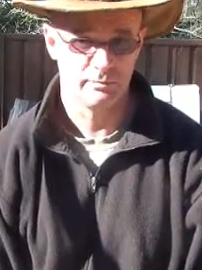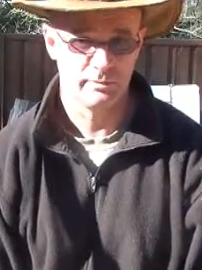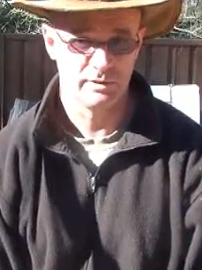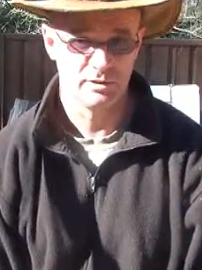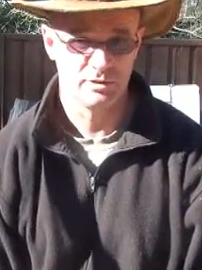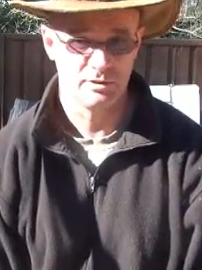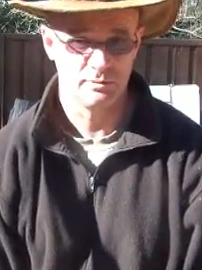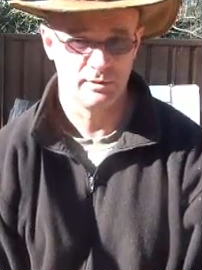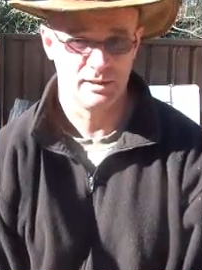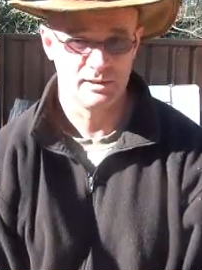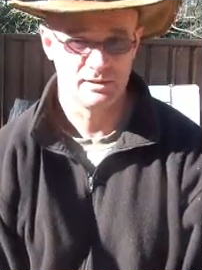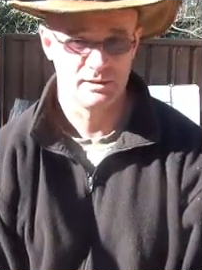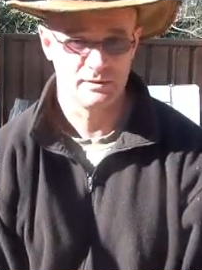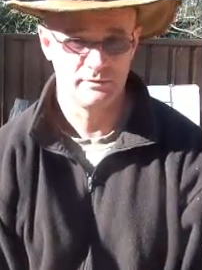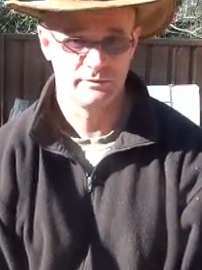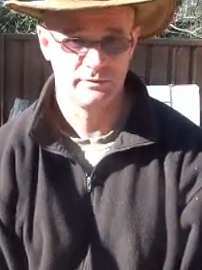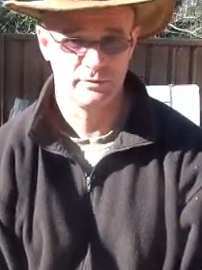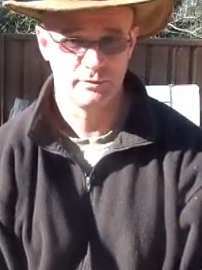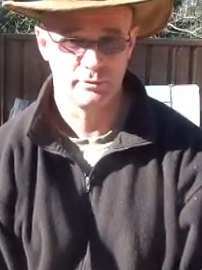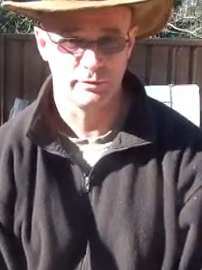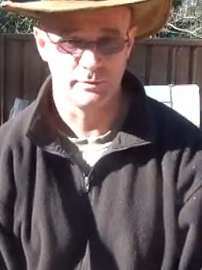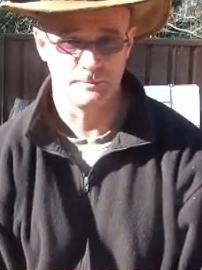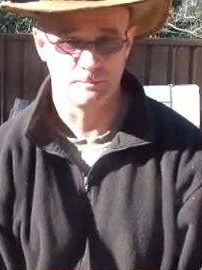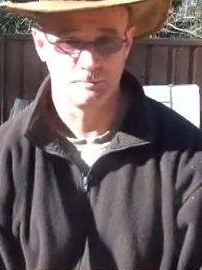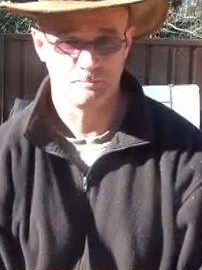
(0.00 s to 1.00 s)
It'll be too acid
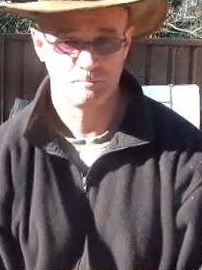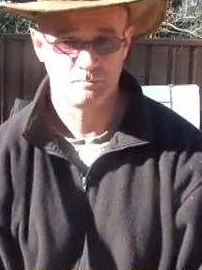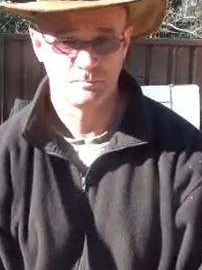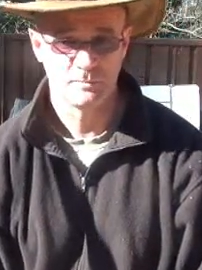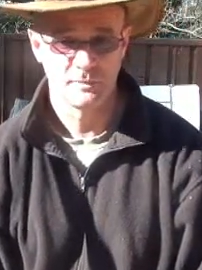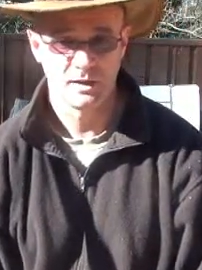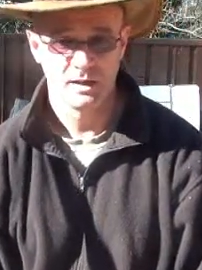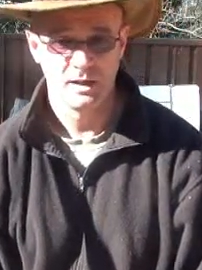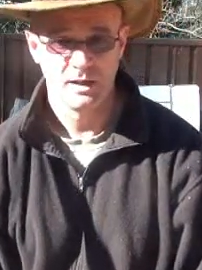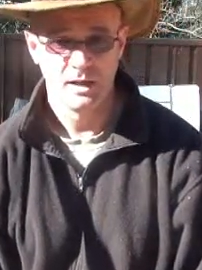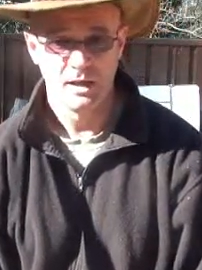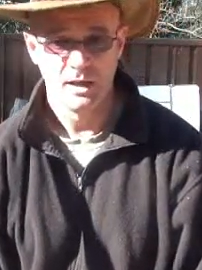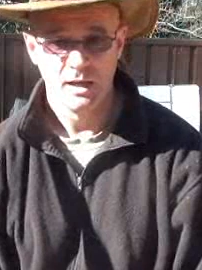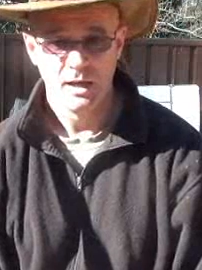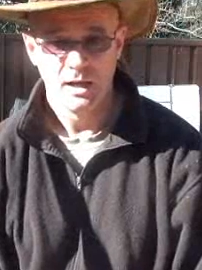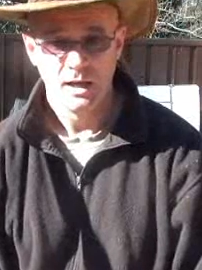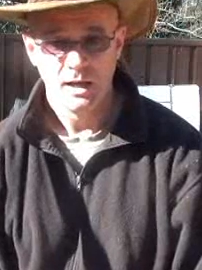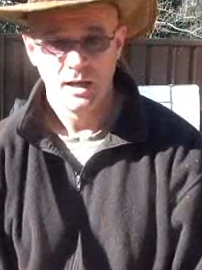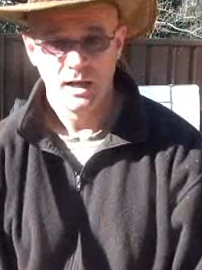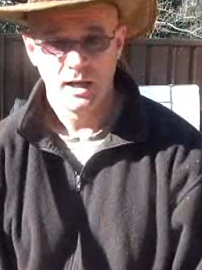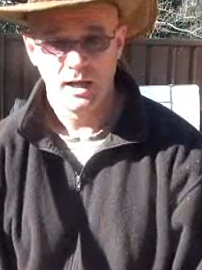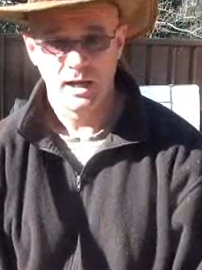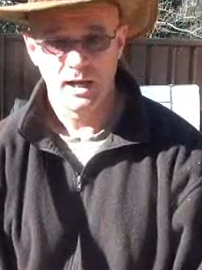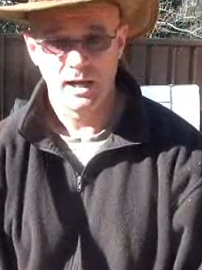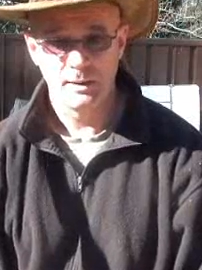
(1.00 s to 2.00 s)
for them.
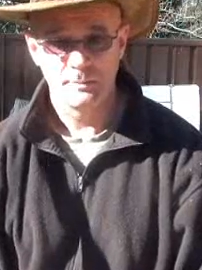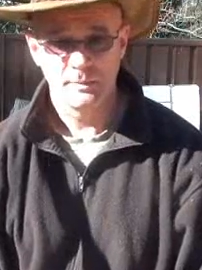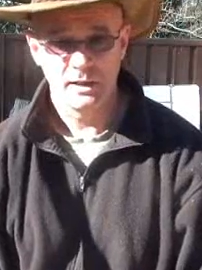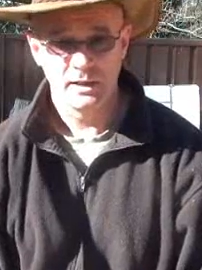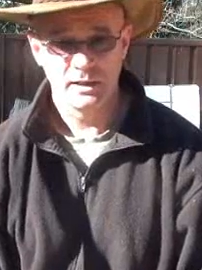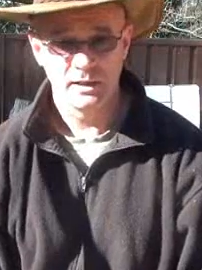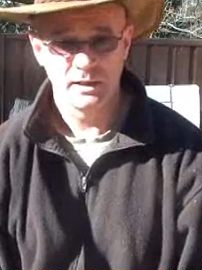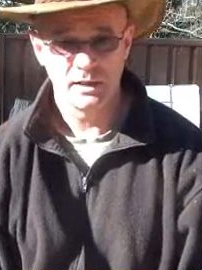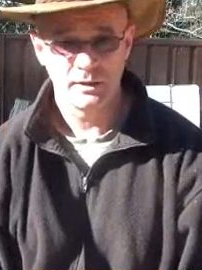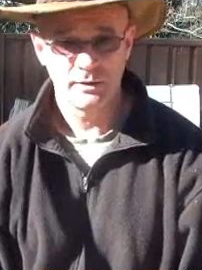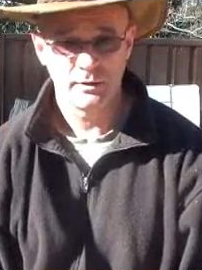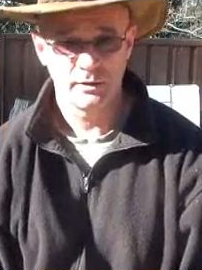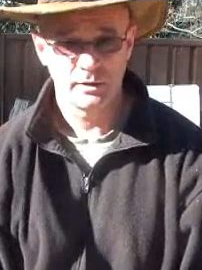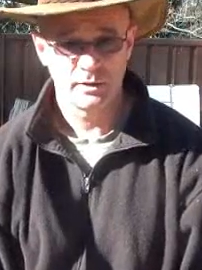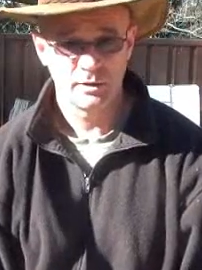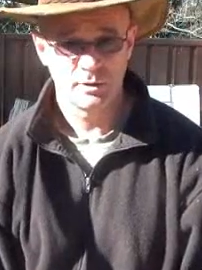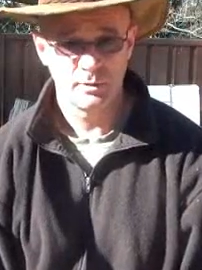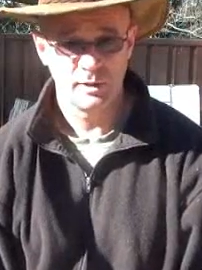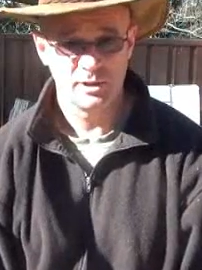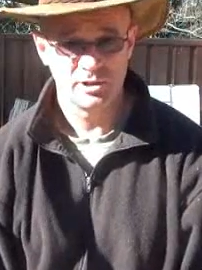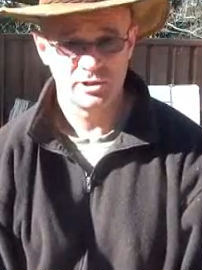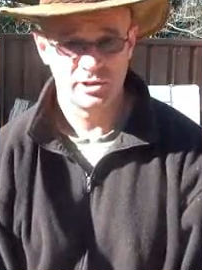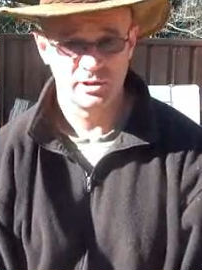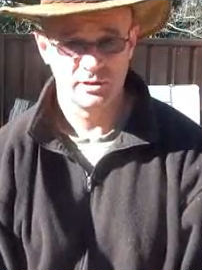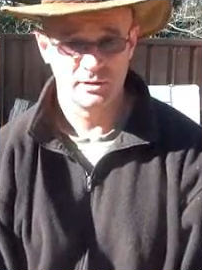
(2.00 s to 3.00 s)
And another
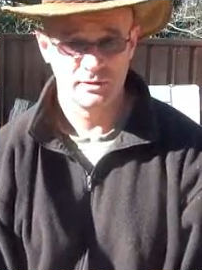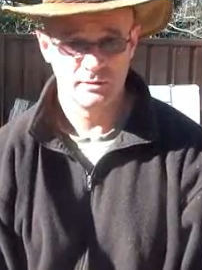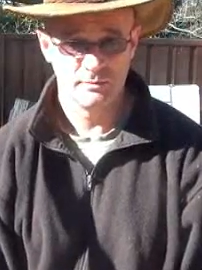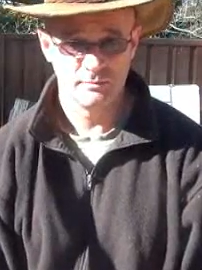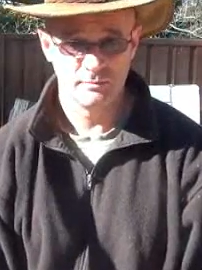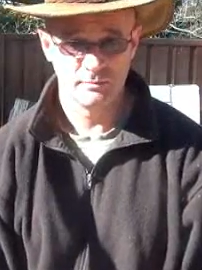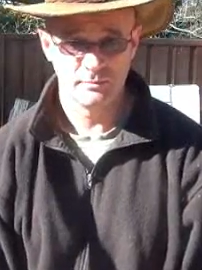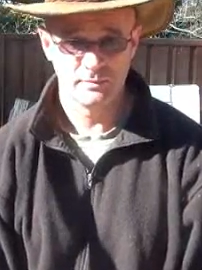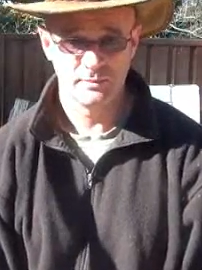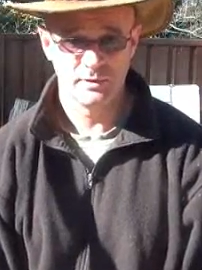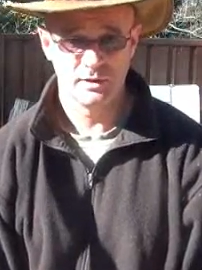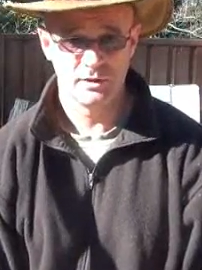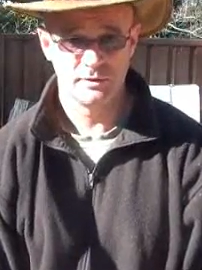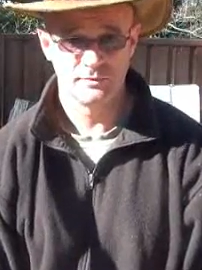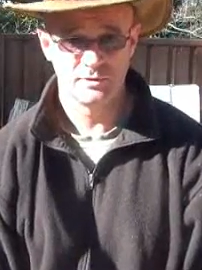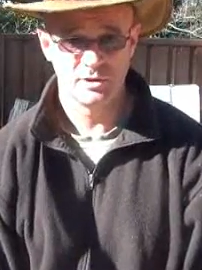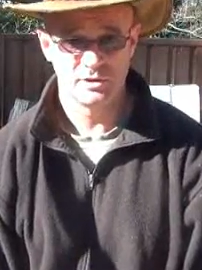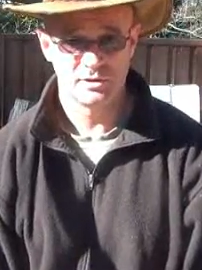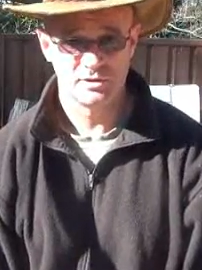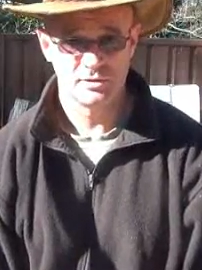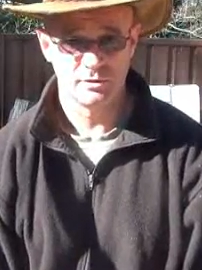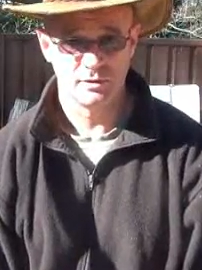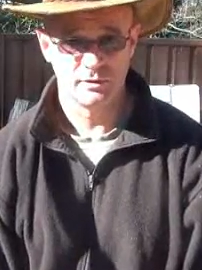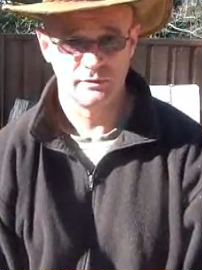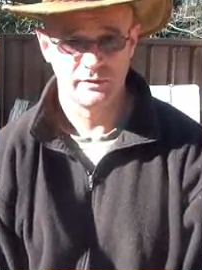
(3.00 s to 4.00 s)
question that I've
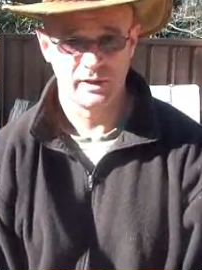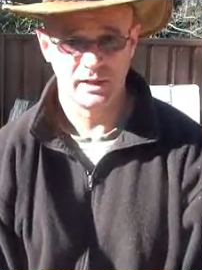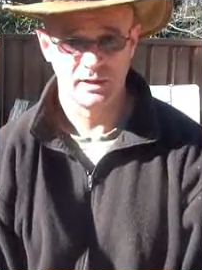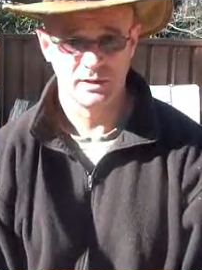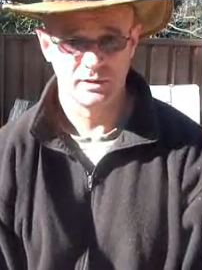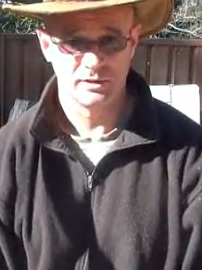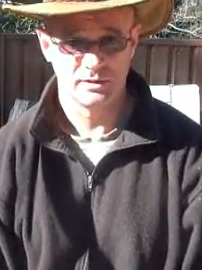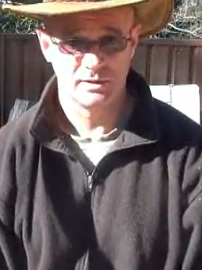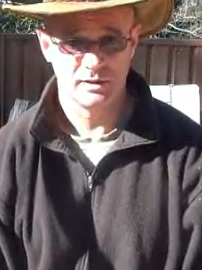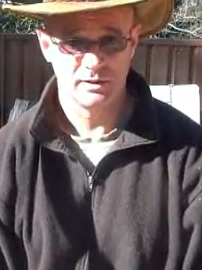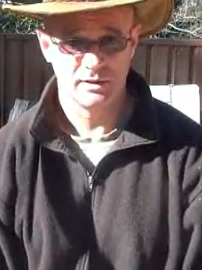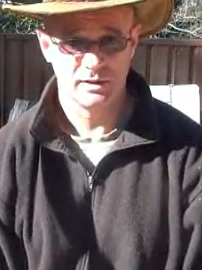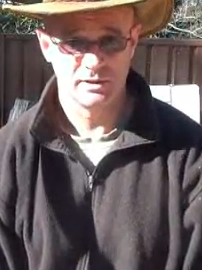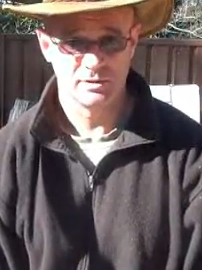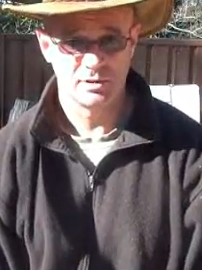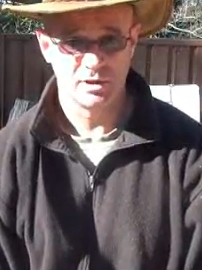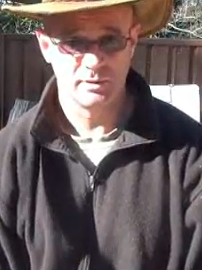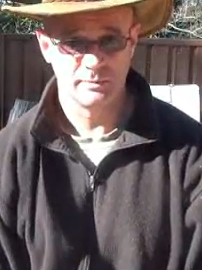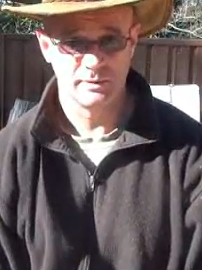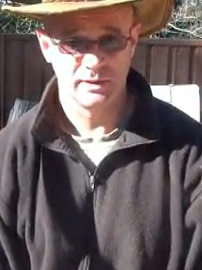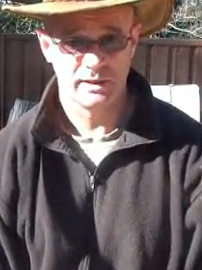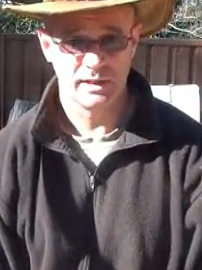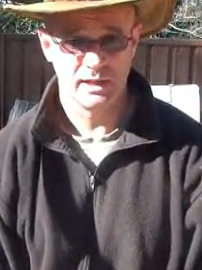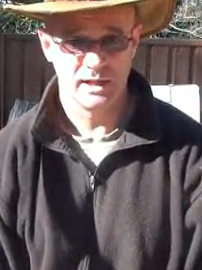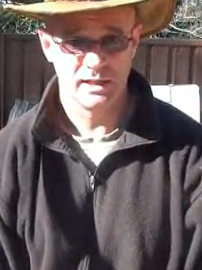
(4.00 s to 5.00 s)
just sort of then is
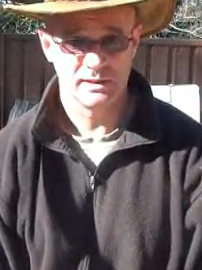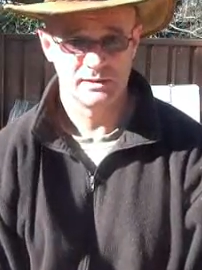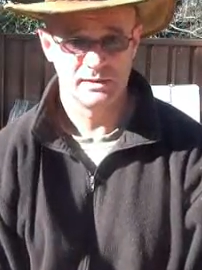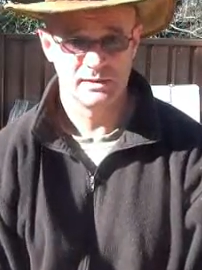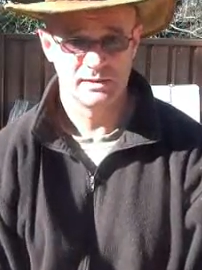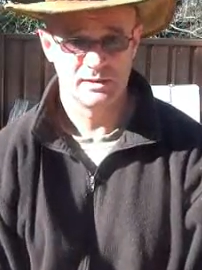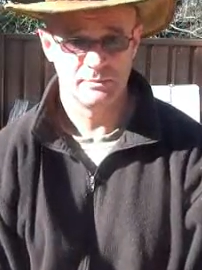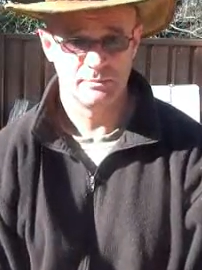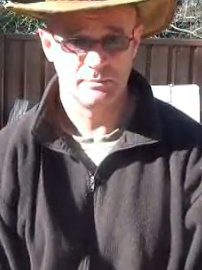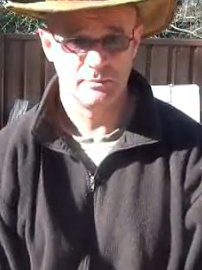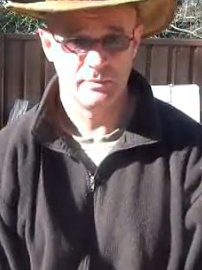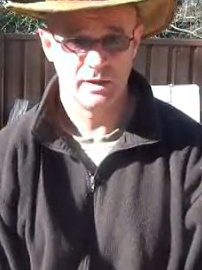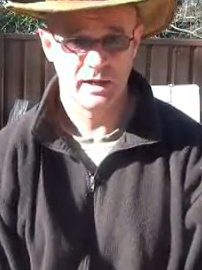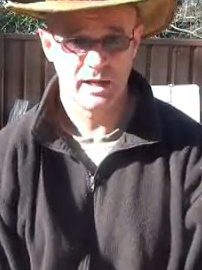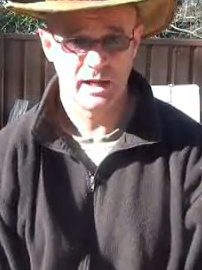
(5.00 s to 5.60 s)
commonly asked is